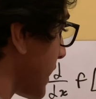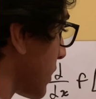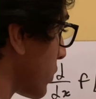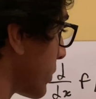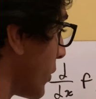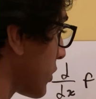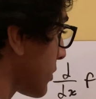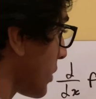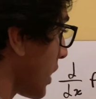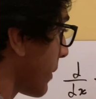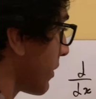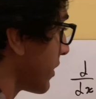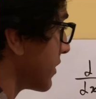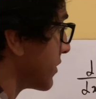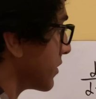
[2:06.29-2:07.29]
multiply
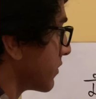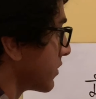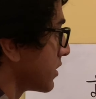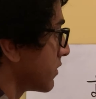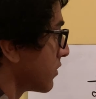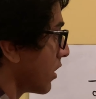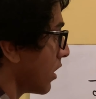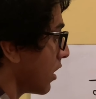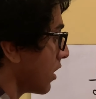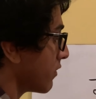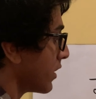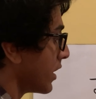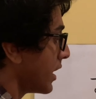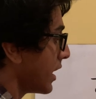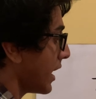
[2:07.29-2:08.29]
by the derivative
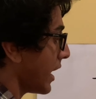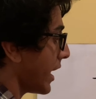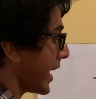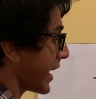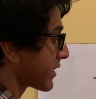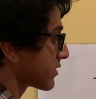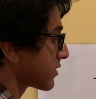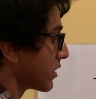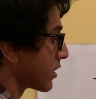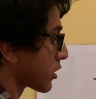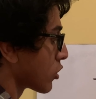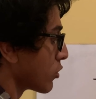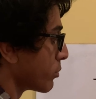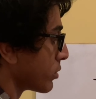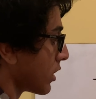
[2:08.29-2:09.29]
of x
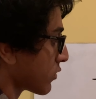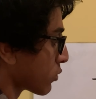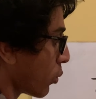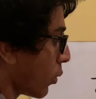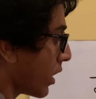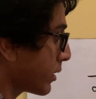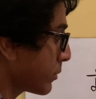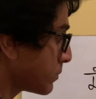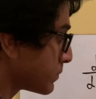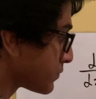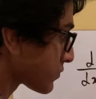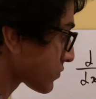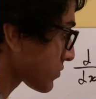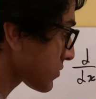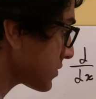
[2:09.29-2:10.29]
cubed plus 1,
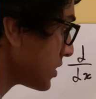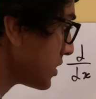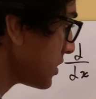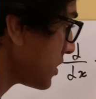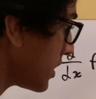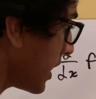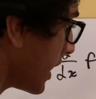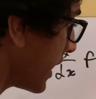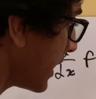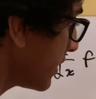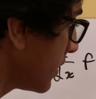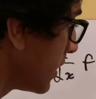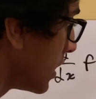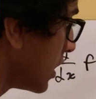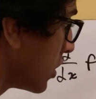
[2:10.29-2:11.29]

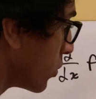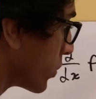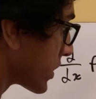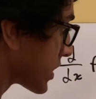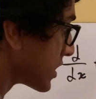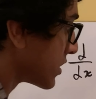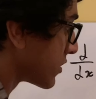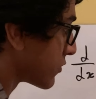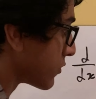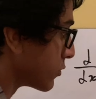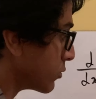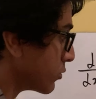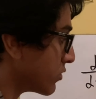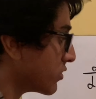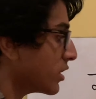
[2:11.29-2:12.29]
and we can just
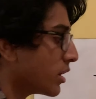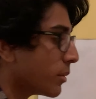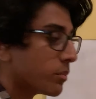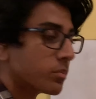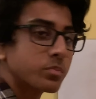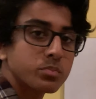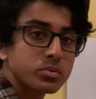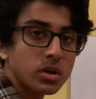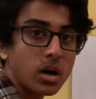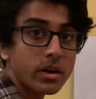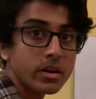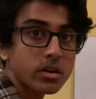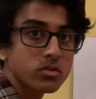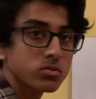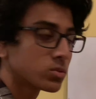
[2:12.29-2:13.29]
use the
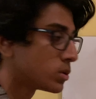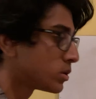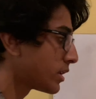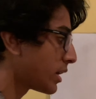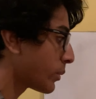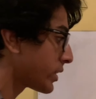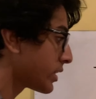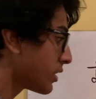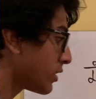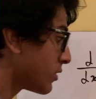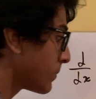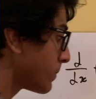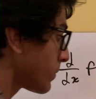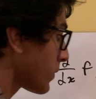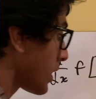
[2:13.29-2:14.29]
product rule that we
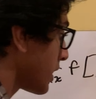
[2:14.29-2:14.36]
know.